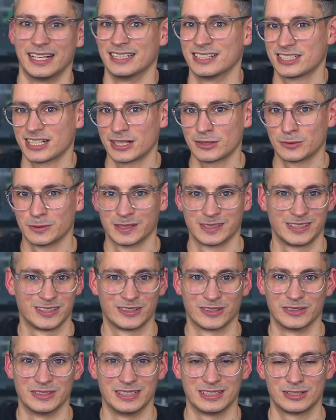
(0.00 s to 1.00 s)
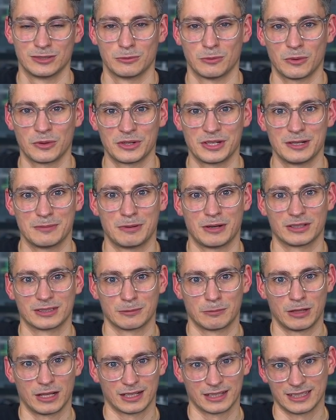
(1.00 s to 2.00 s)
in general, you don't need to worry about
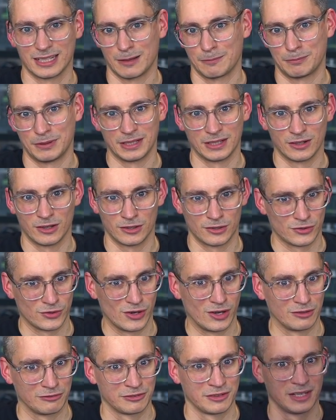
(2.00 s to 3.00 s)
the Plugin Nap being on or off.